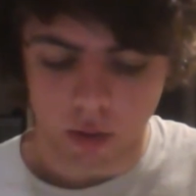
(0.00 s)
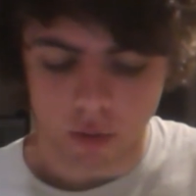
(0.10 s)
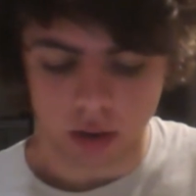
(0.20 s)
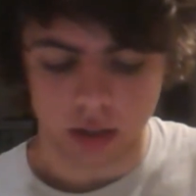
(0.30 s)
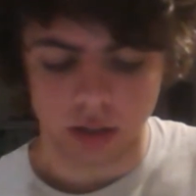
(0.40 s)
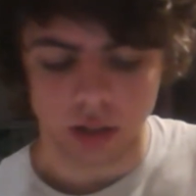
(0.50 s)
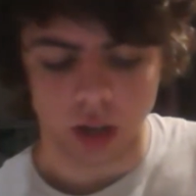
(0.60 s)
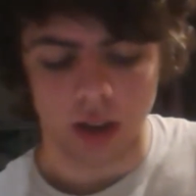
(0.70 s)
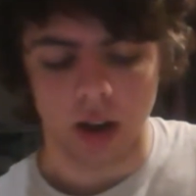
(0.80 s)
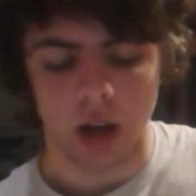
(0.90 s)
front and
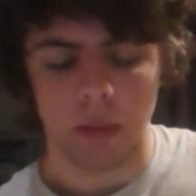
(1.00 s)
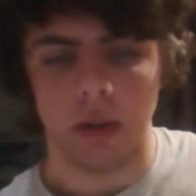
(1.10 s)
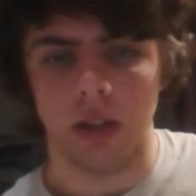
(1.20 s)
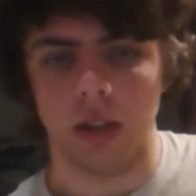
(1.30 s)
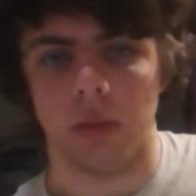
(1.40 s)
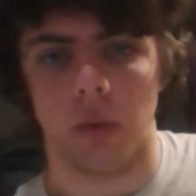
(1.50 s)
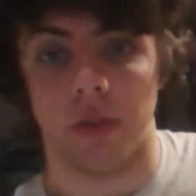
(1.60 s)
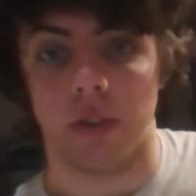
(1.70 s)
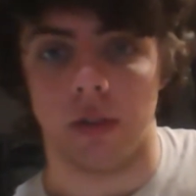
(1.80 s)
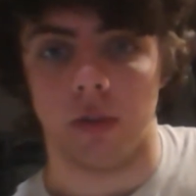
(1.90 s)
side armour, well,
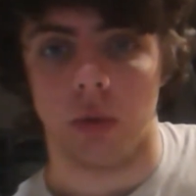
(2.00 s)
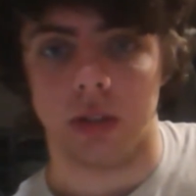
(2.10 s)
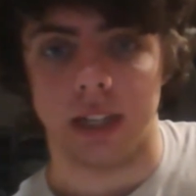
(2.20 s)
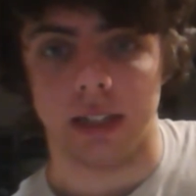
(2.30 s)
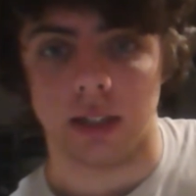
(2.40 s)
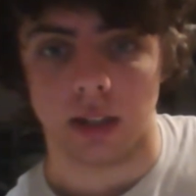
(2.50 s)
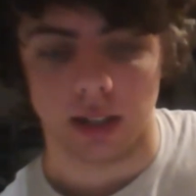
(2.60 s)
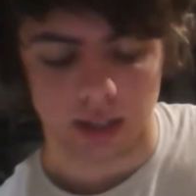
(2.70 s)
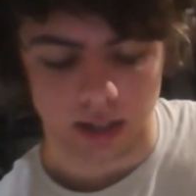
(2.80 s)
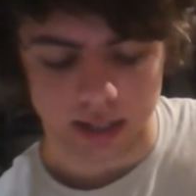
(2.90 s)
front 14,
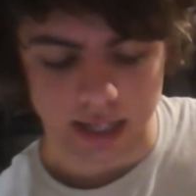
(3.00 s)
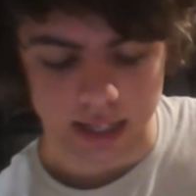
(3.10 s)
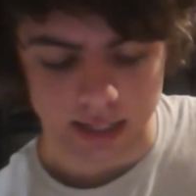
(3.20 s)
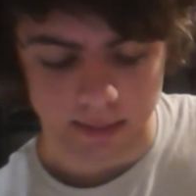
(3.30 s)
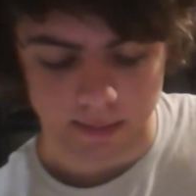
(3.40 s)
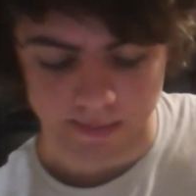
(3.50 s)
side 13.